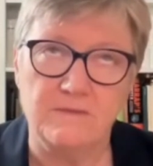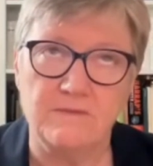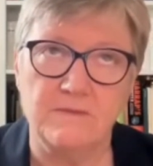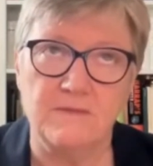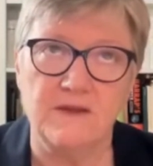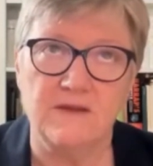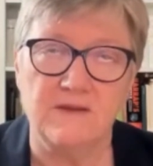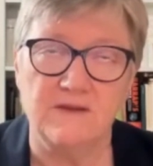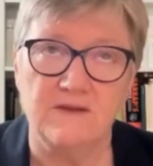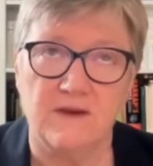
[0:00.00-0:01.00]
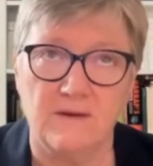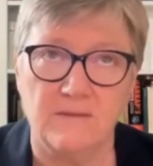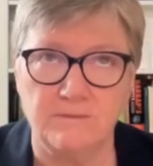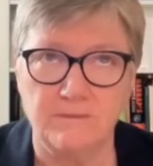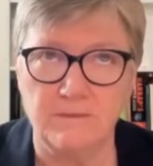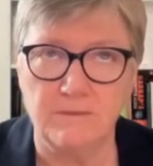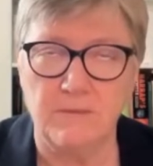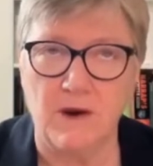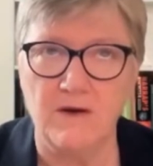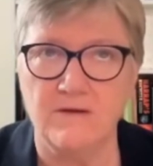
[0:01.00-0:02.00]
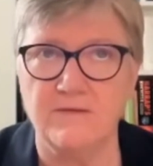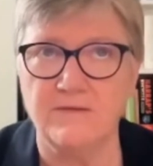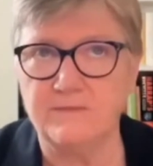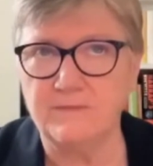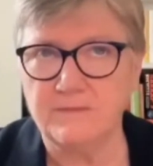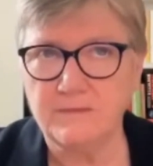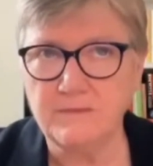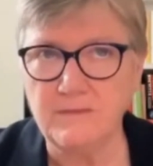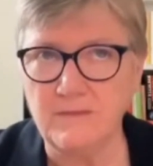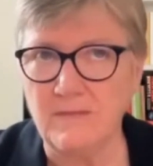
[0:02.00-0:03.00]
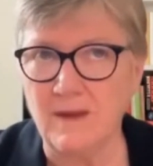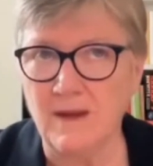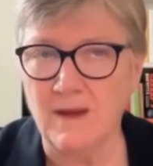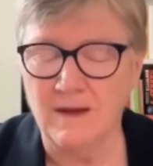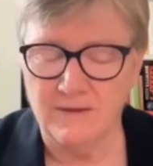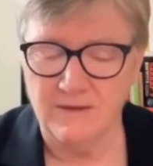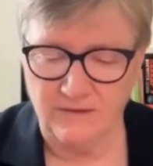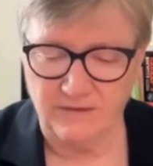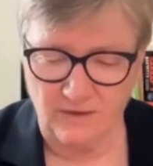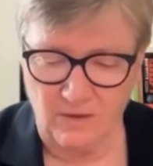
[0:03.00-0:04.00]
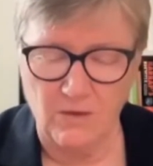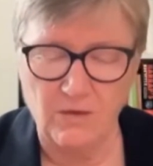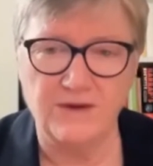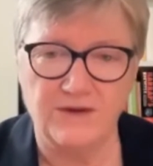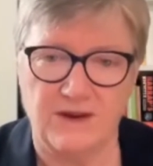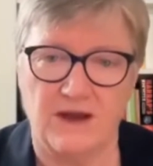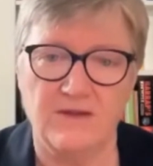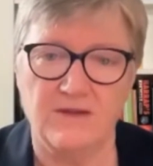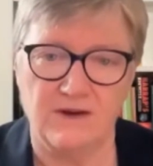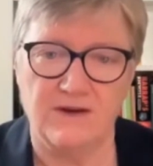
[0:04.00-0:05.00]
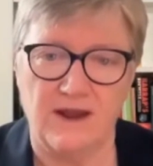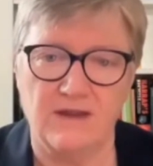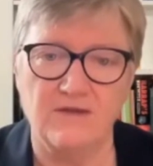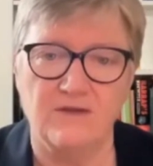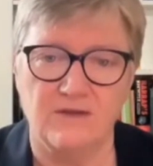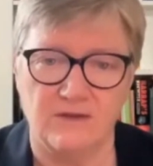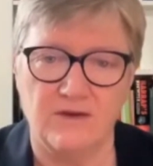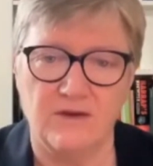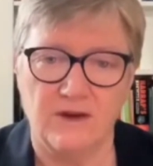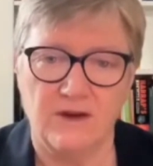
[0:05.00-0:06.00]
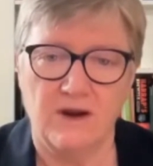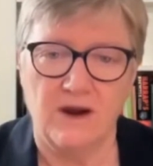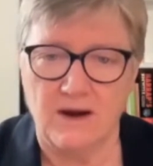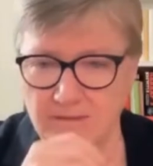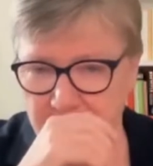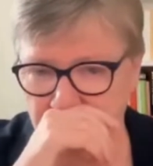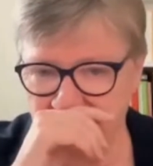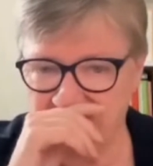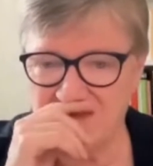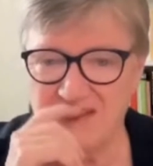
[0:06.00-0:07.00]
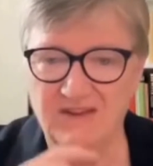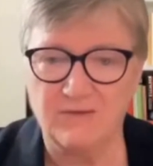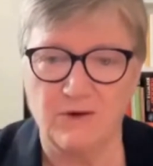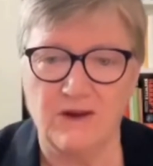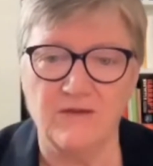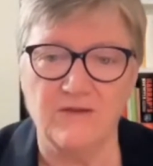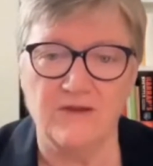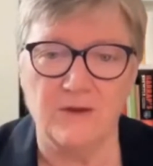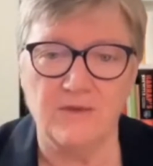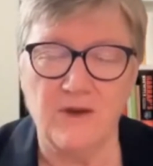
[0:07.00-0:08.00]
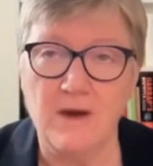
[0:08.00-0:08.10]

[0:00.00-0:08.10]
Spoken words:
this is part of this holding together in tension, um, these relationships.